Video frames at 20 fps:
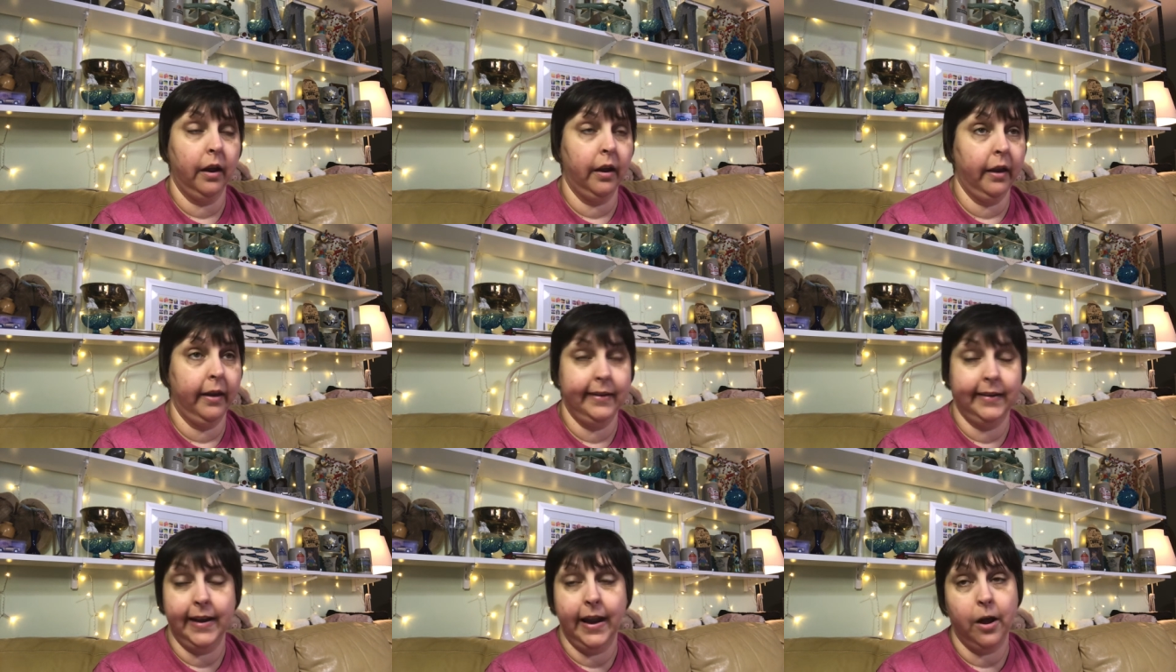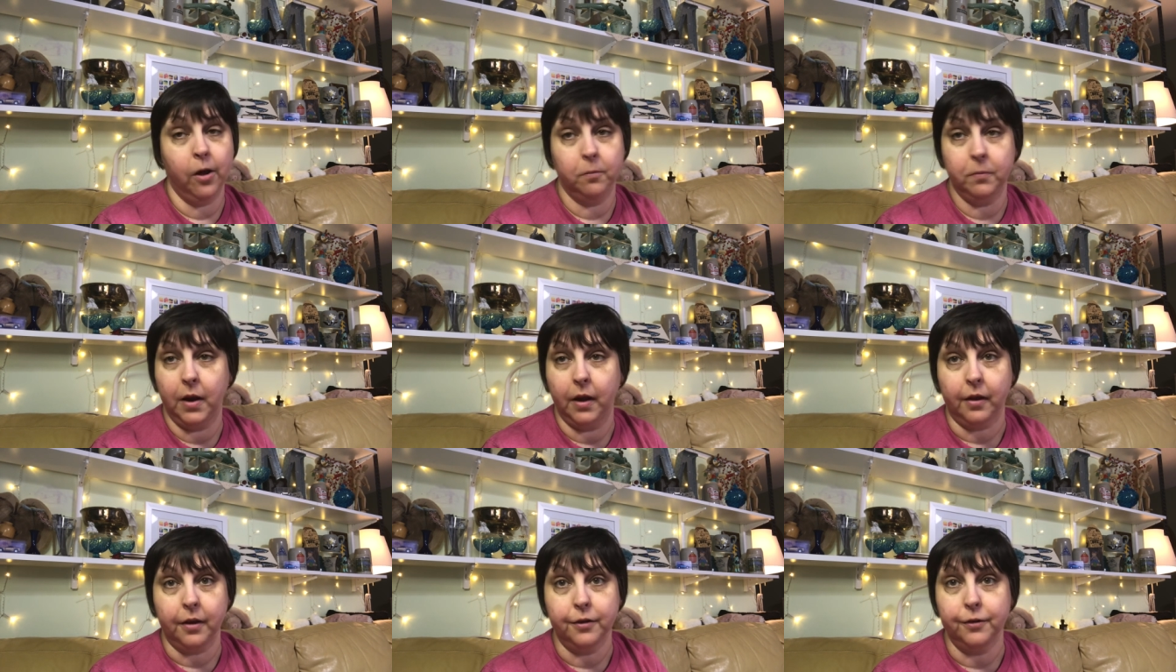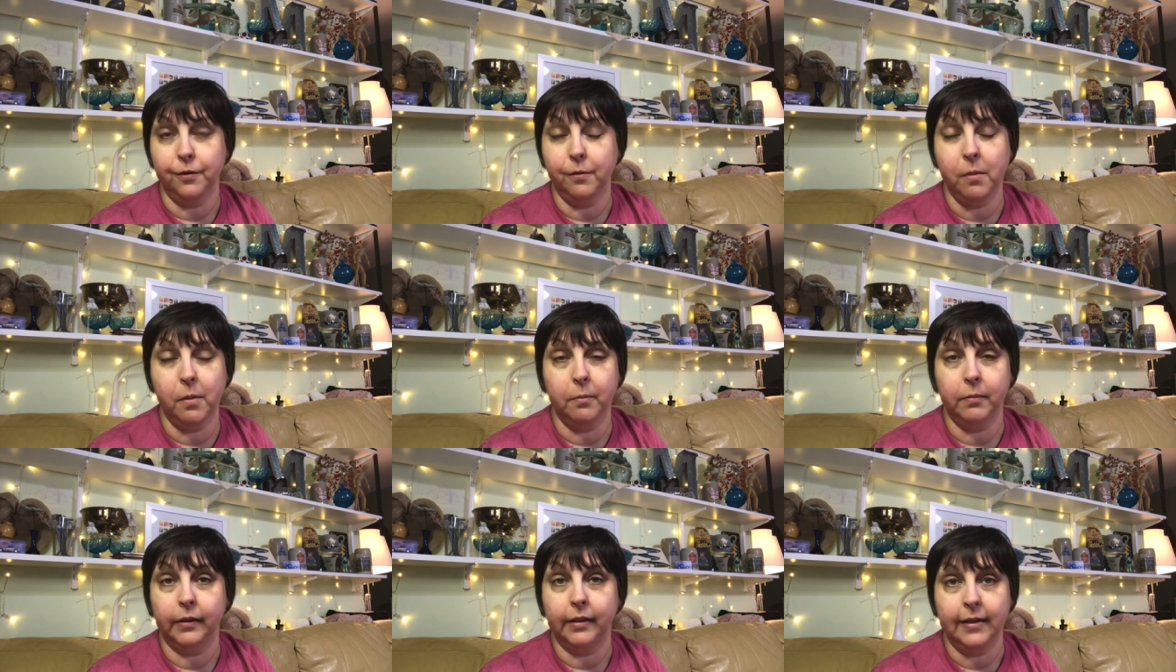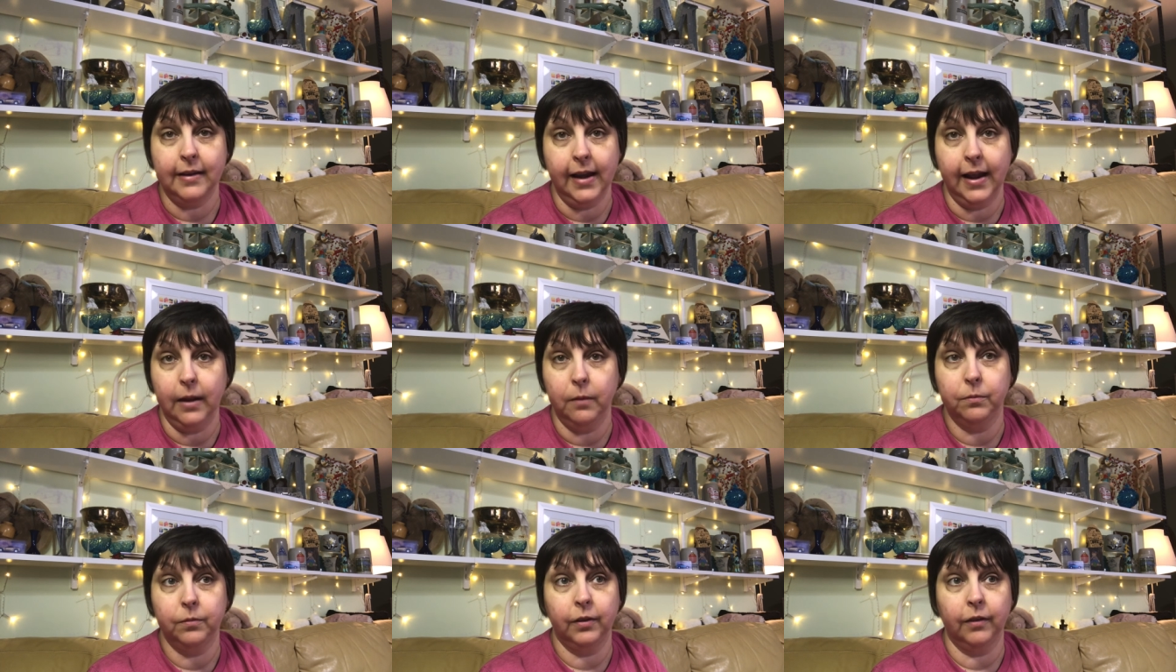and now I'm not going to remember the
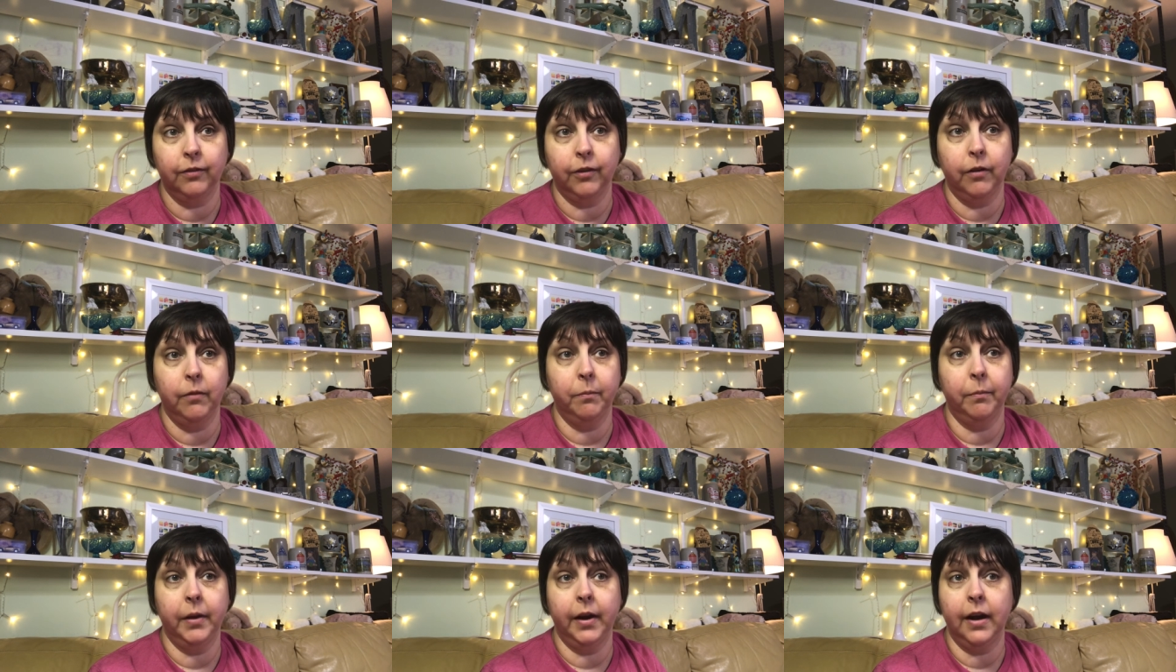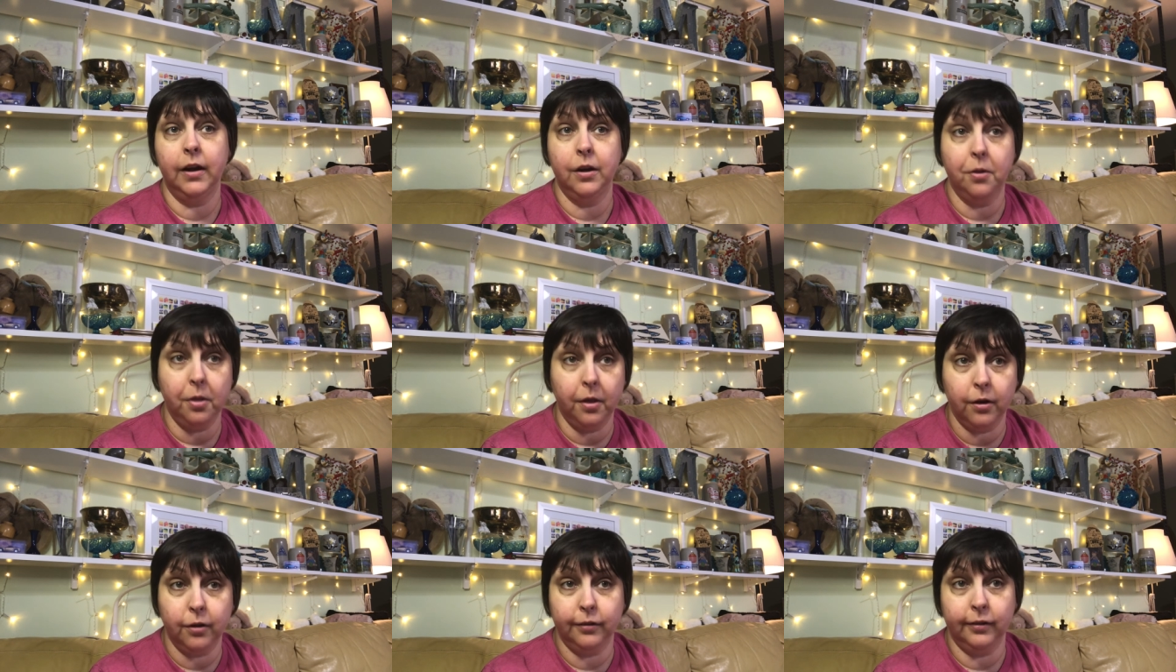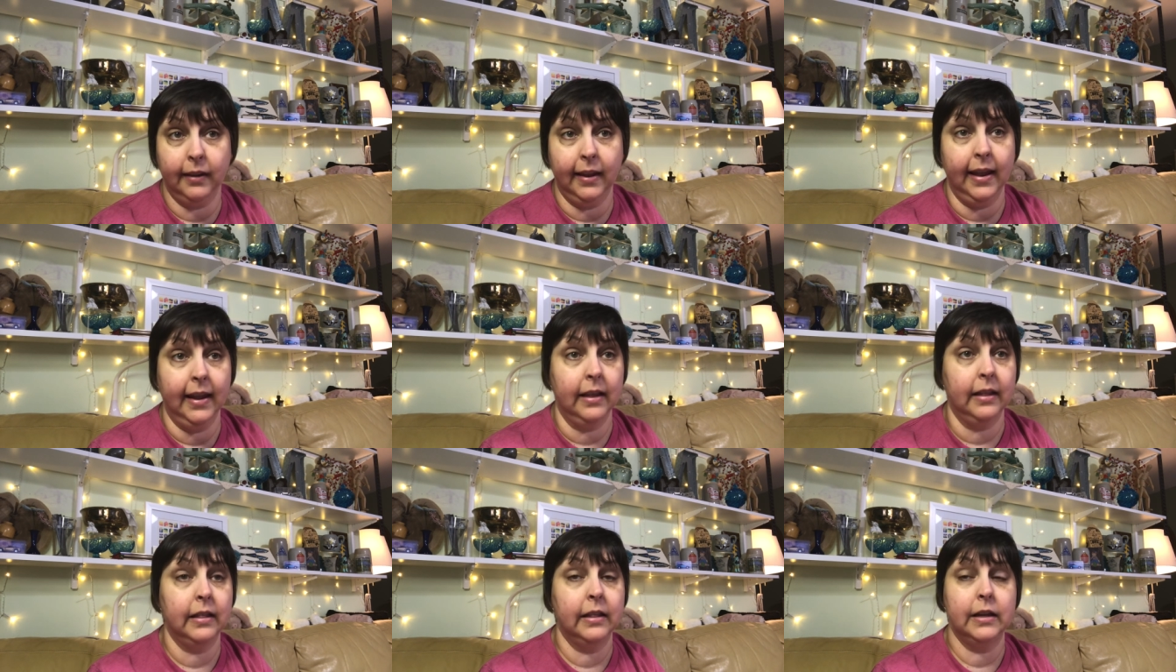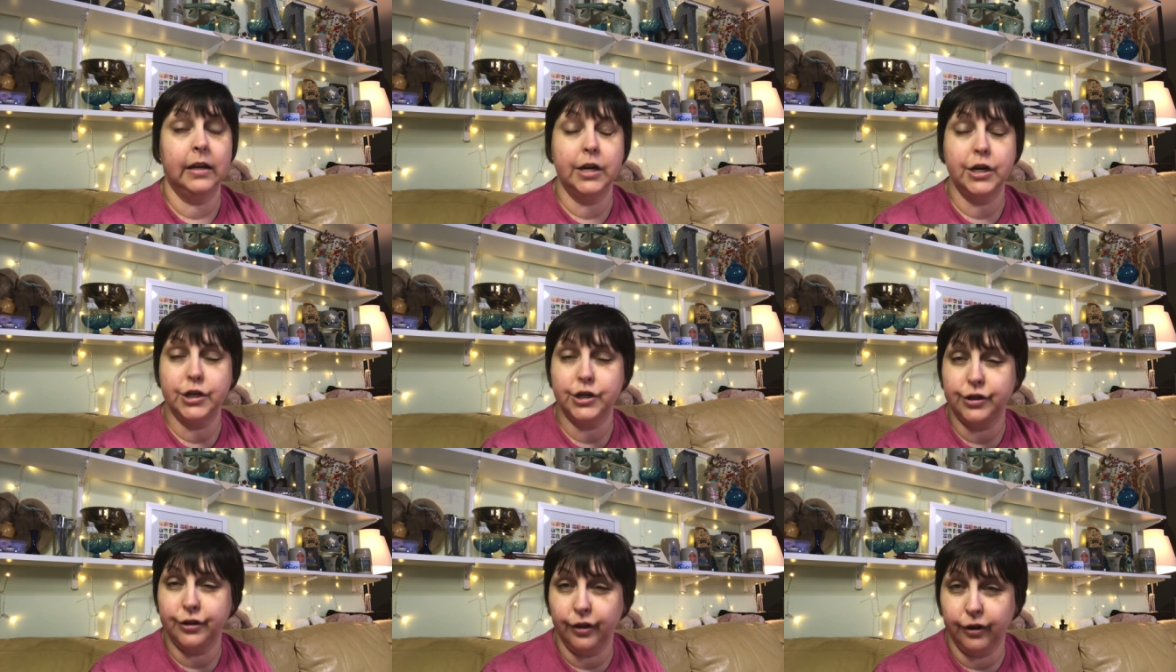names of them, but I know there's
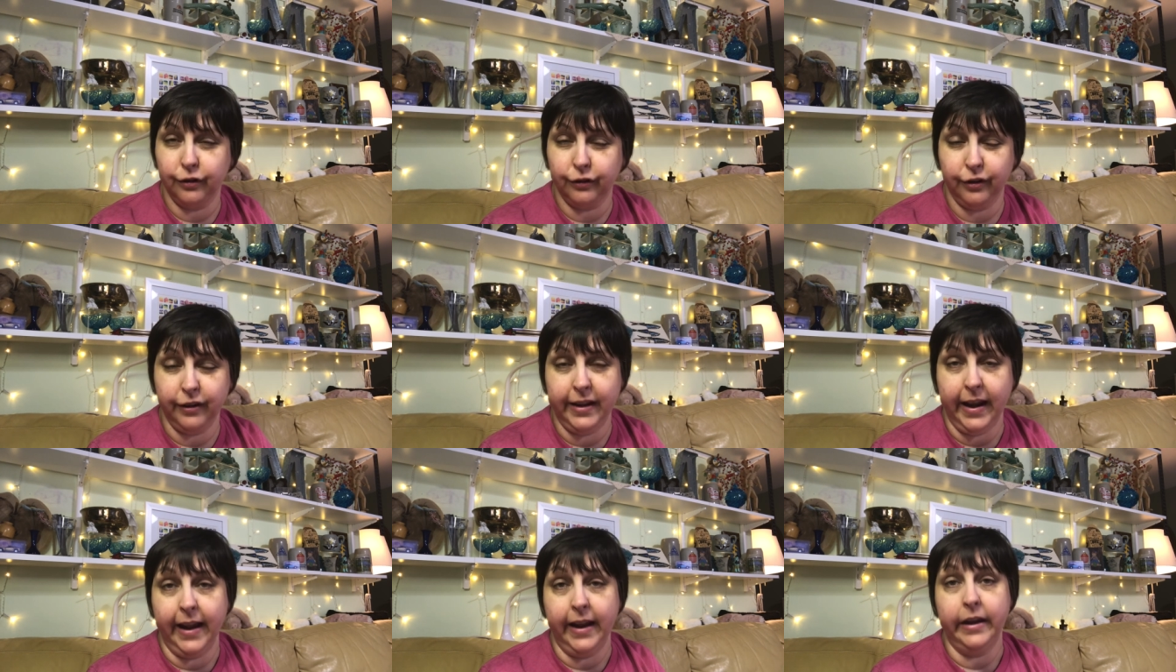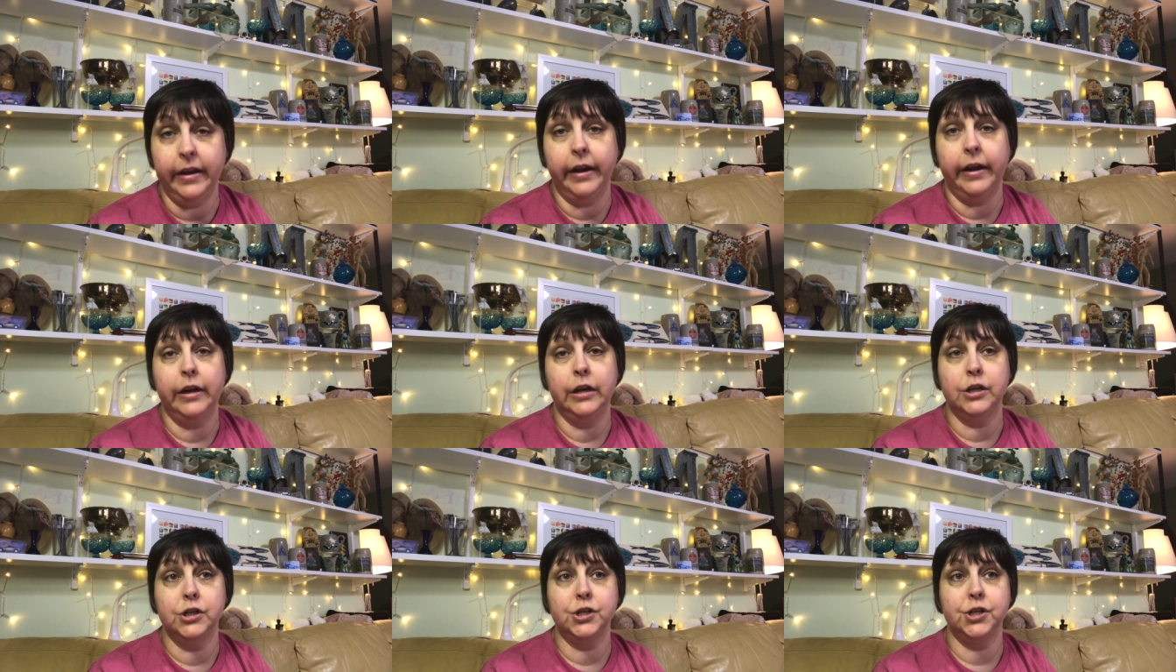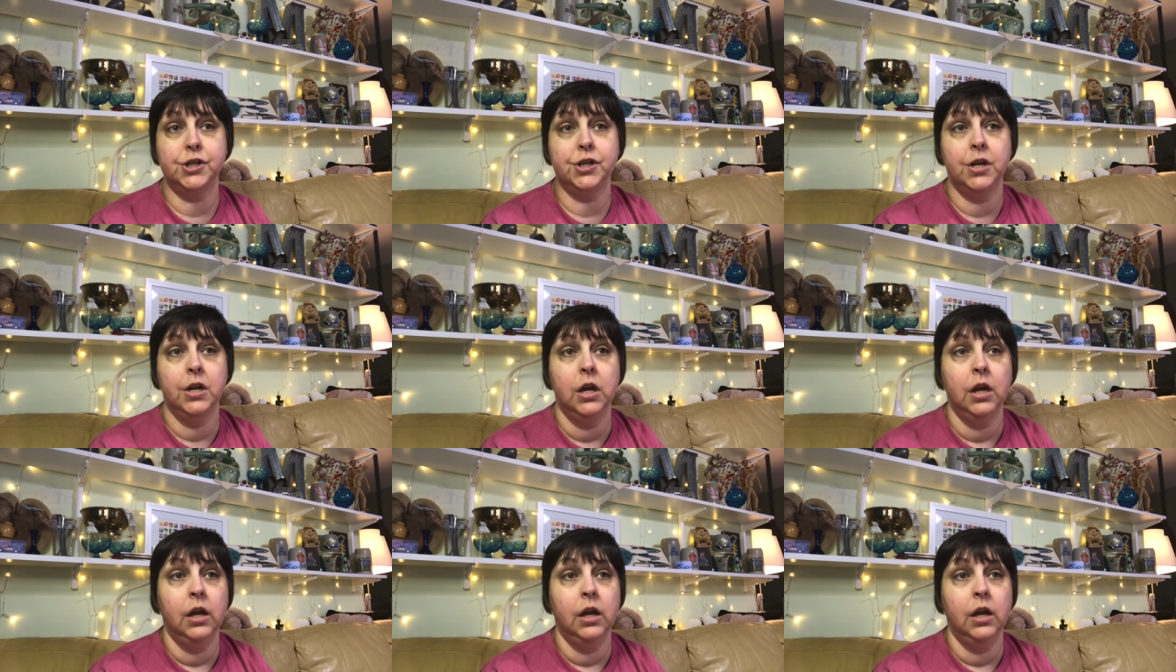English, there's Danish,